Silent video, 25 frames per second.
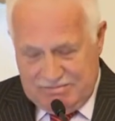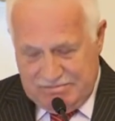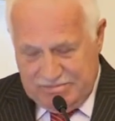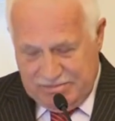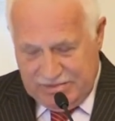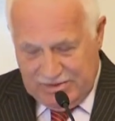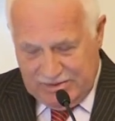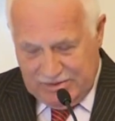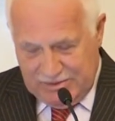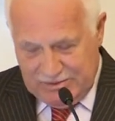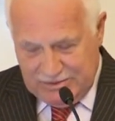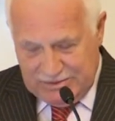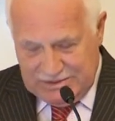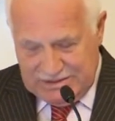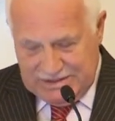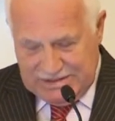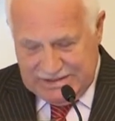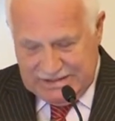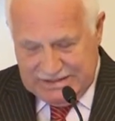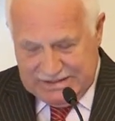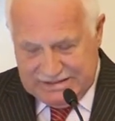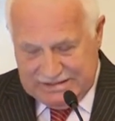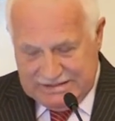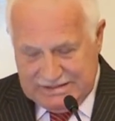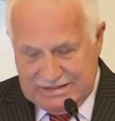
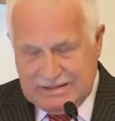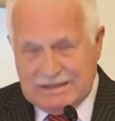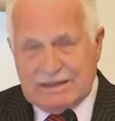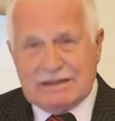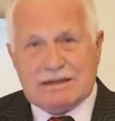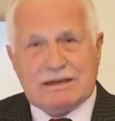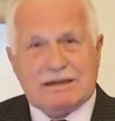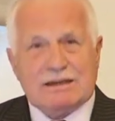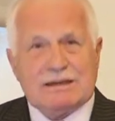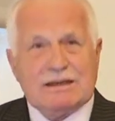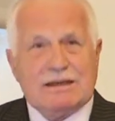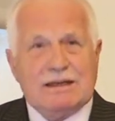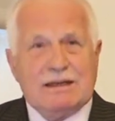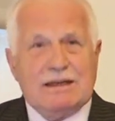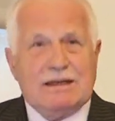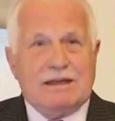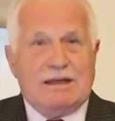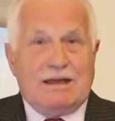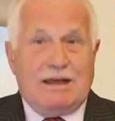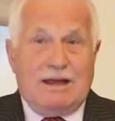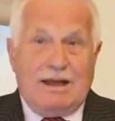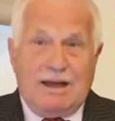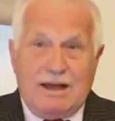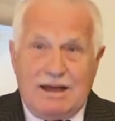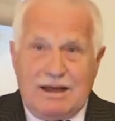project, and
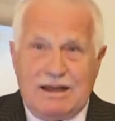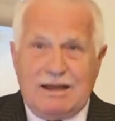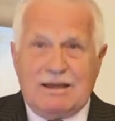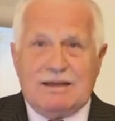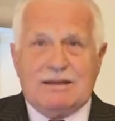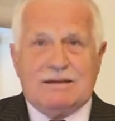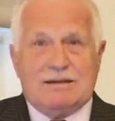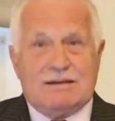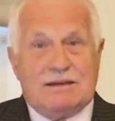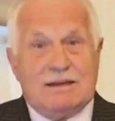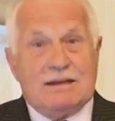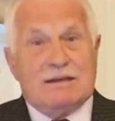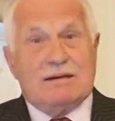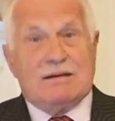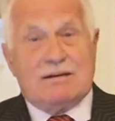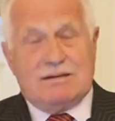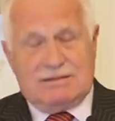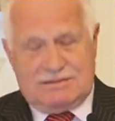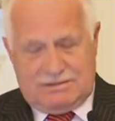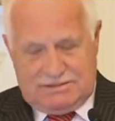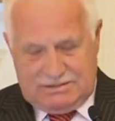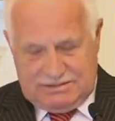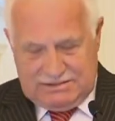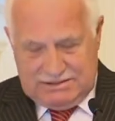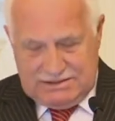I
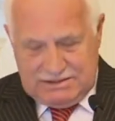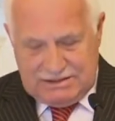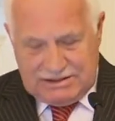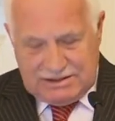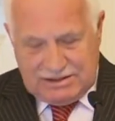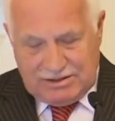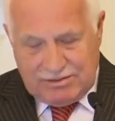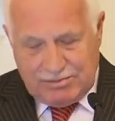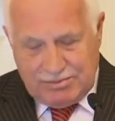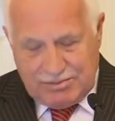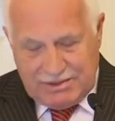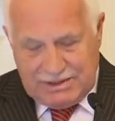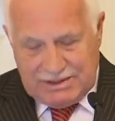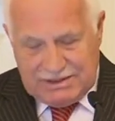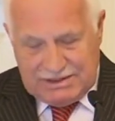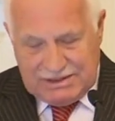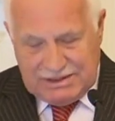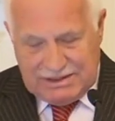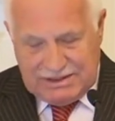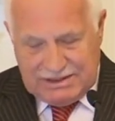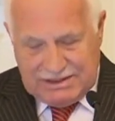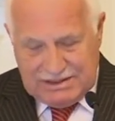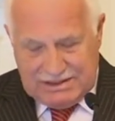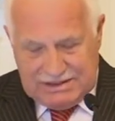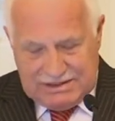dared
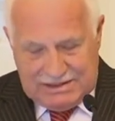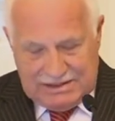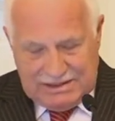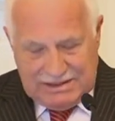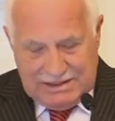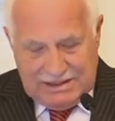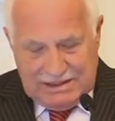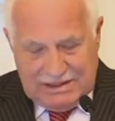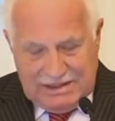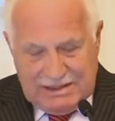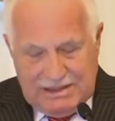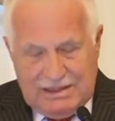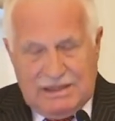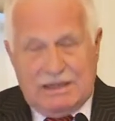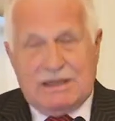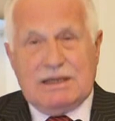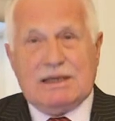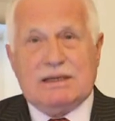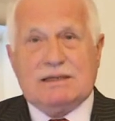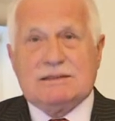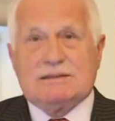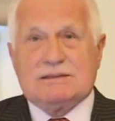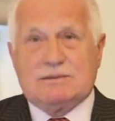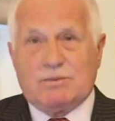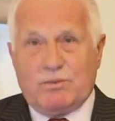interpreting it
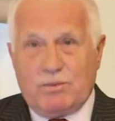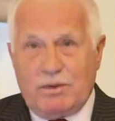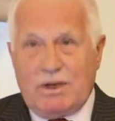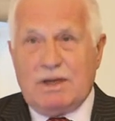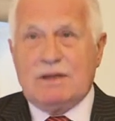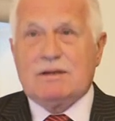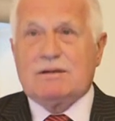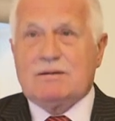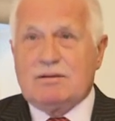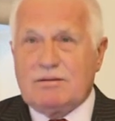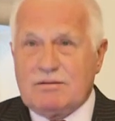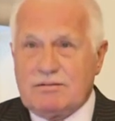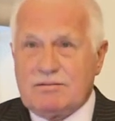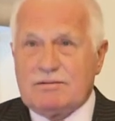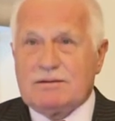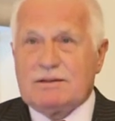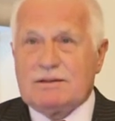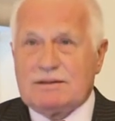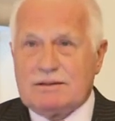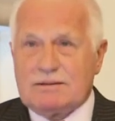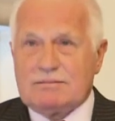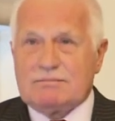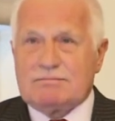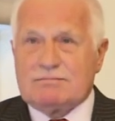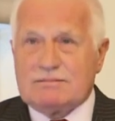as one of
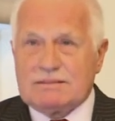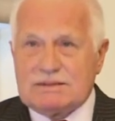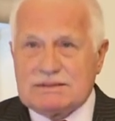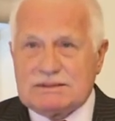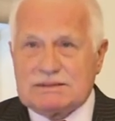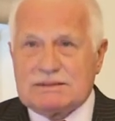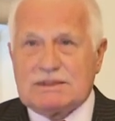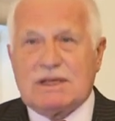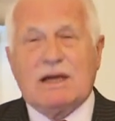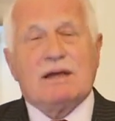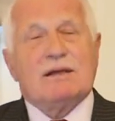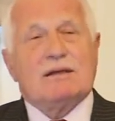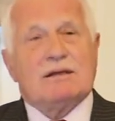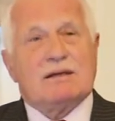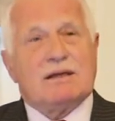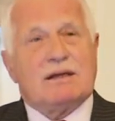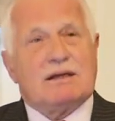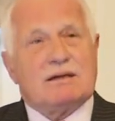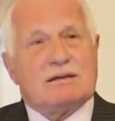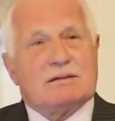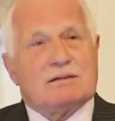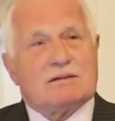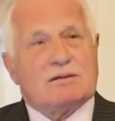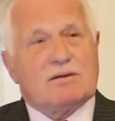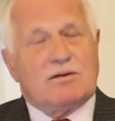the
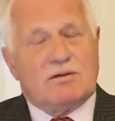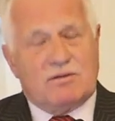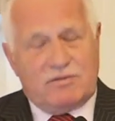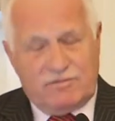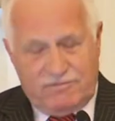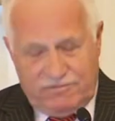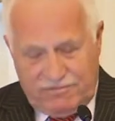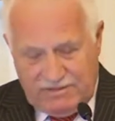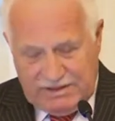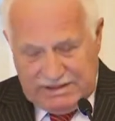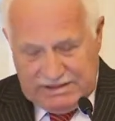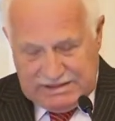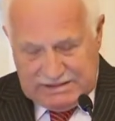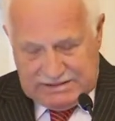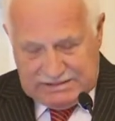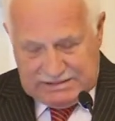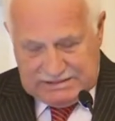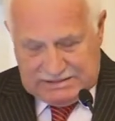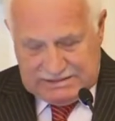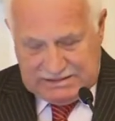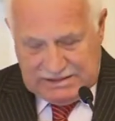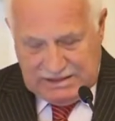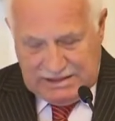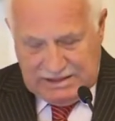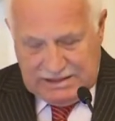standard
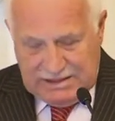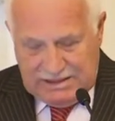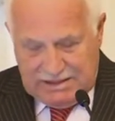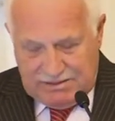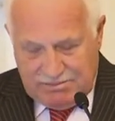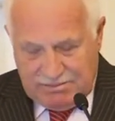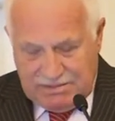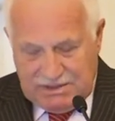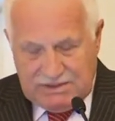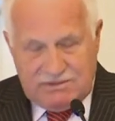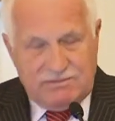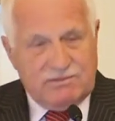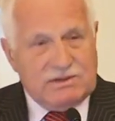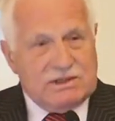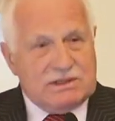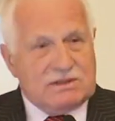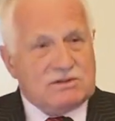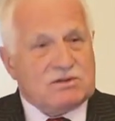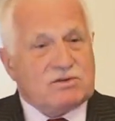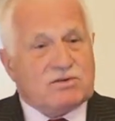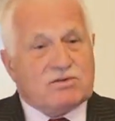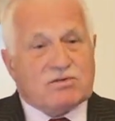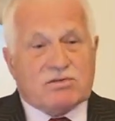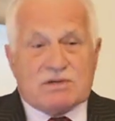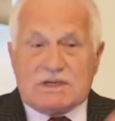conflicts
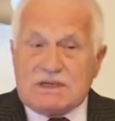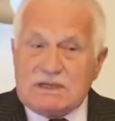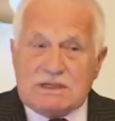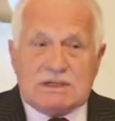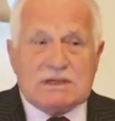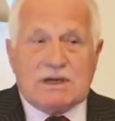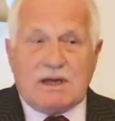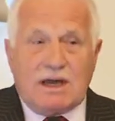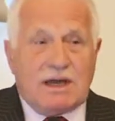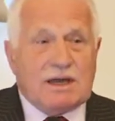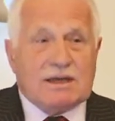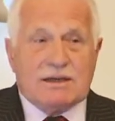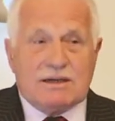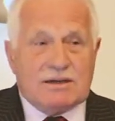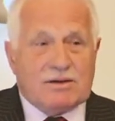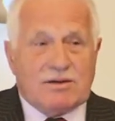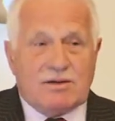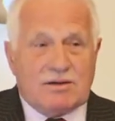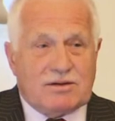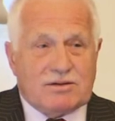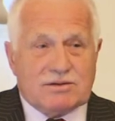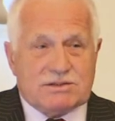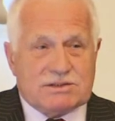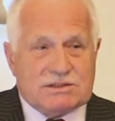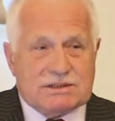between green
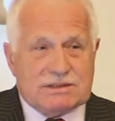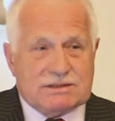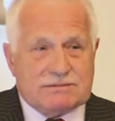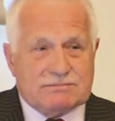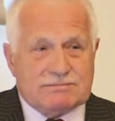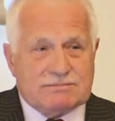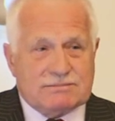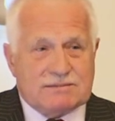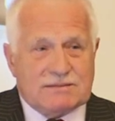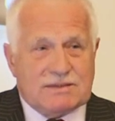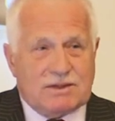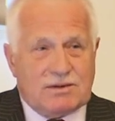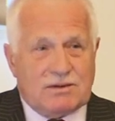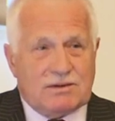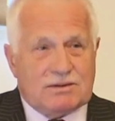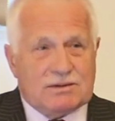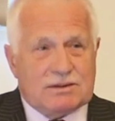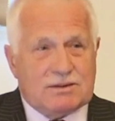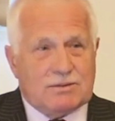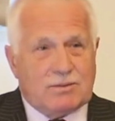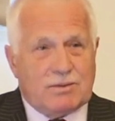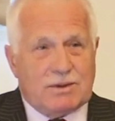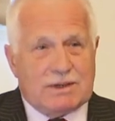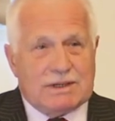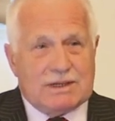ideology on
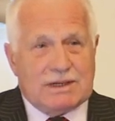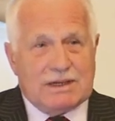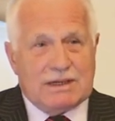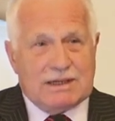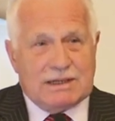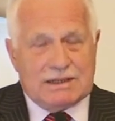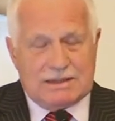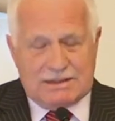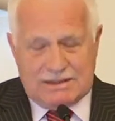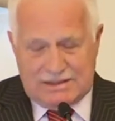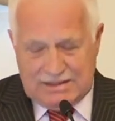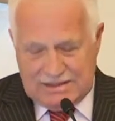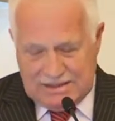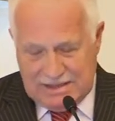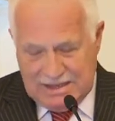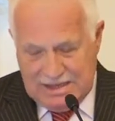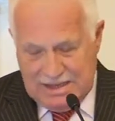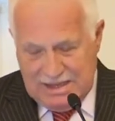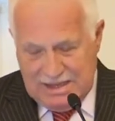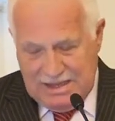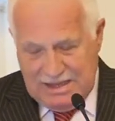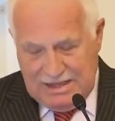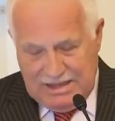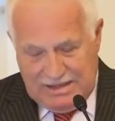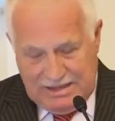the one hand,
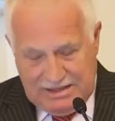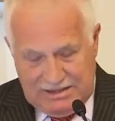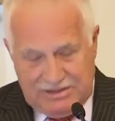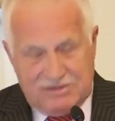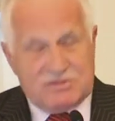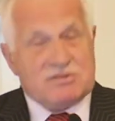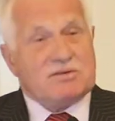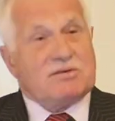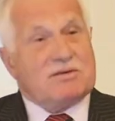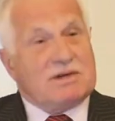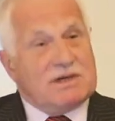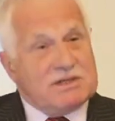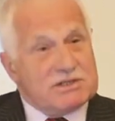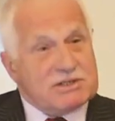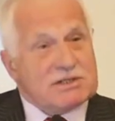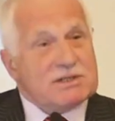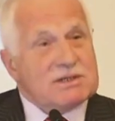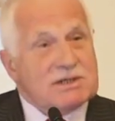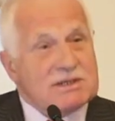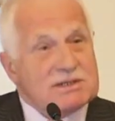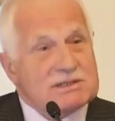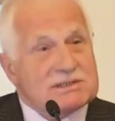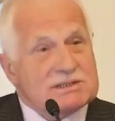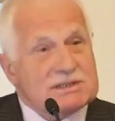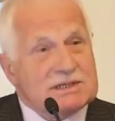and
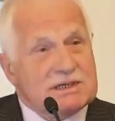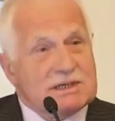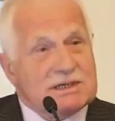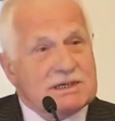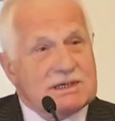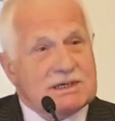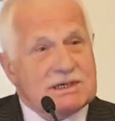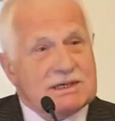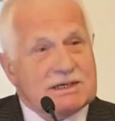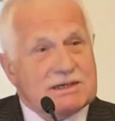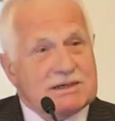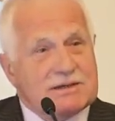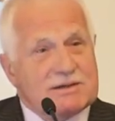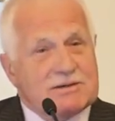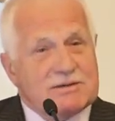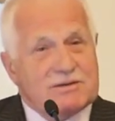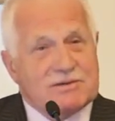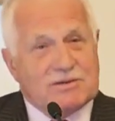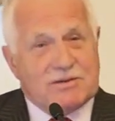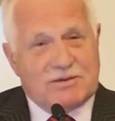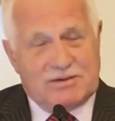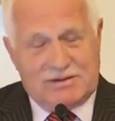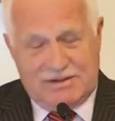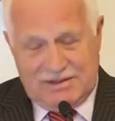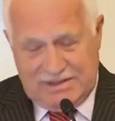rational thinking
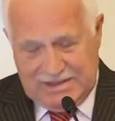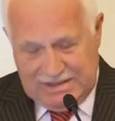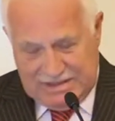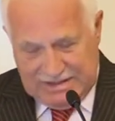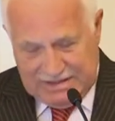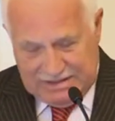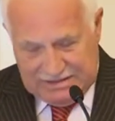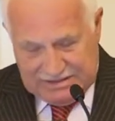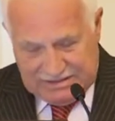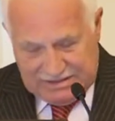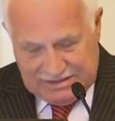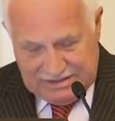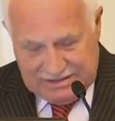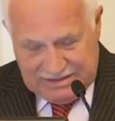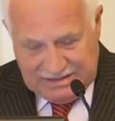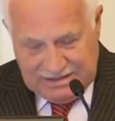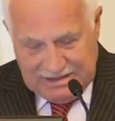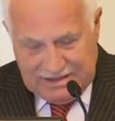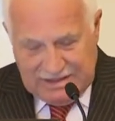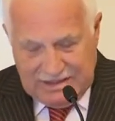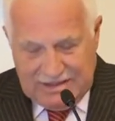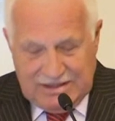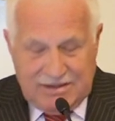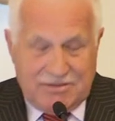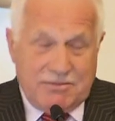on the other,
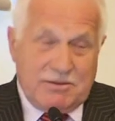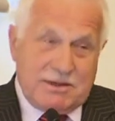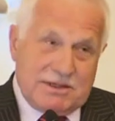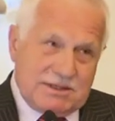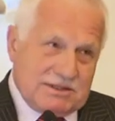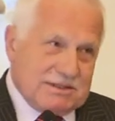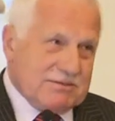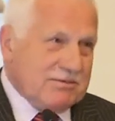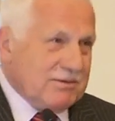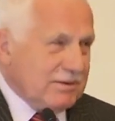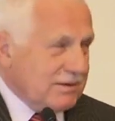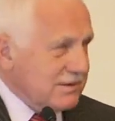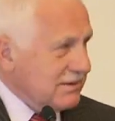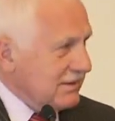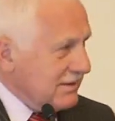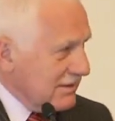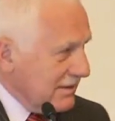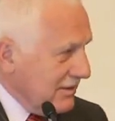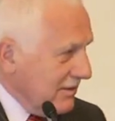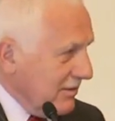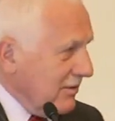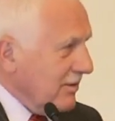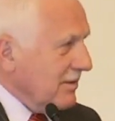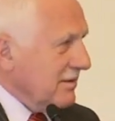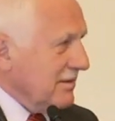which was
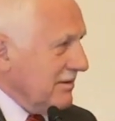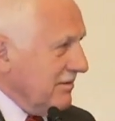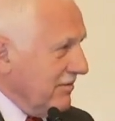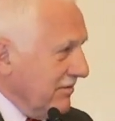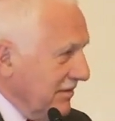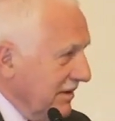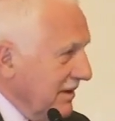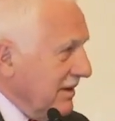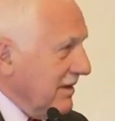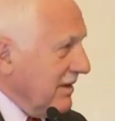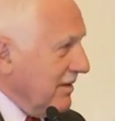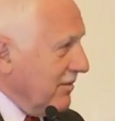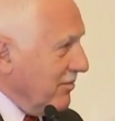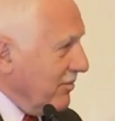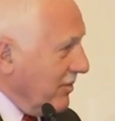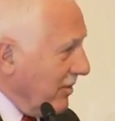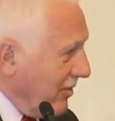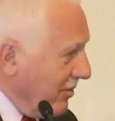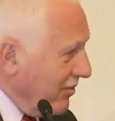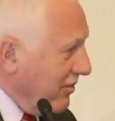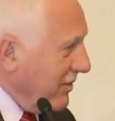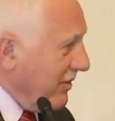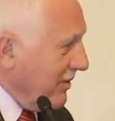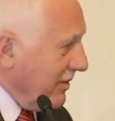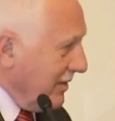not very
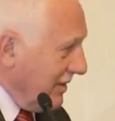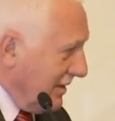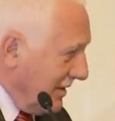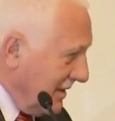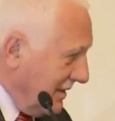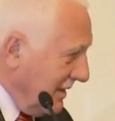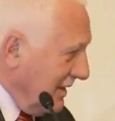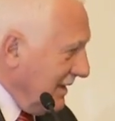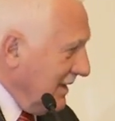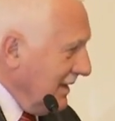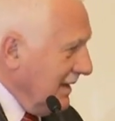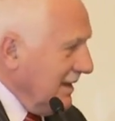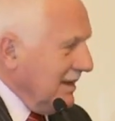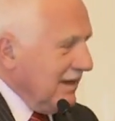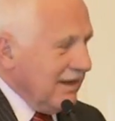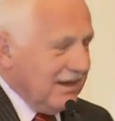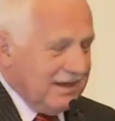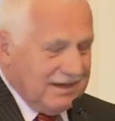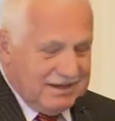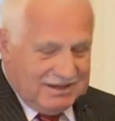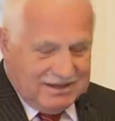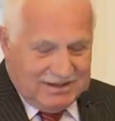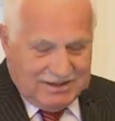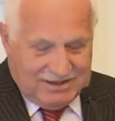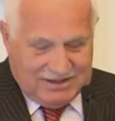popular
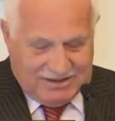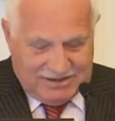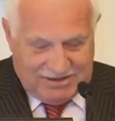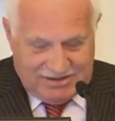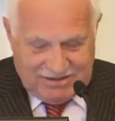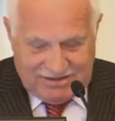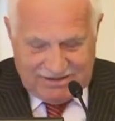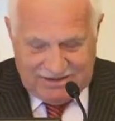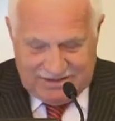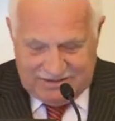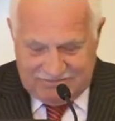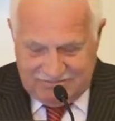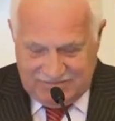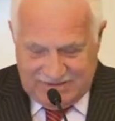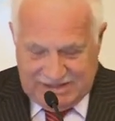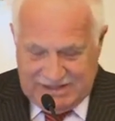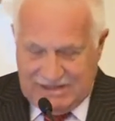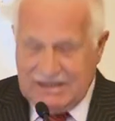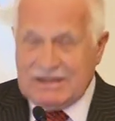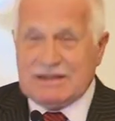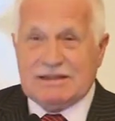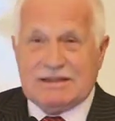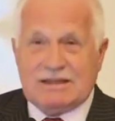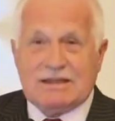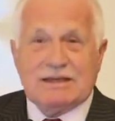in Hungary
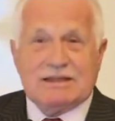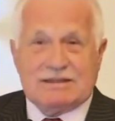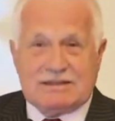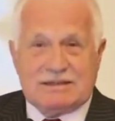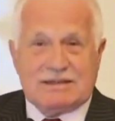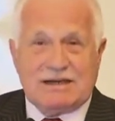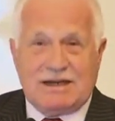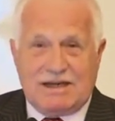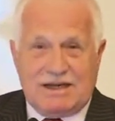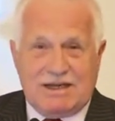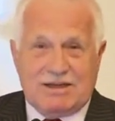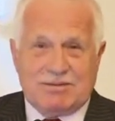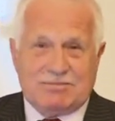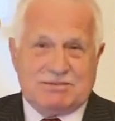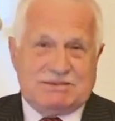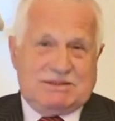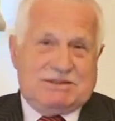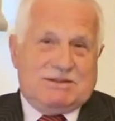at that time.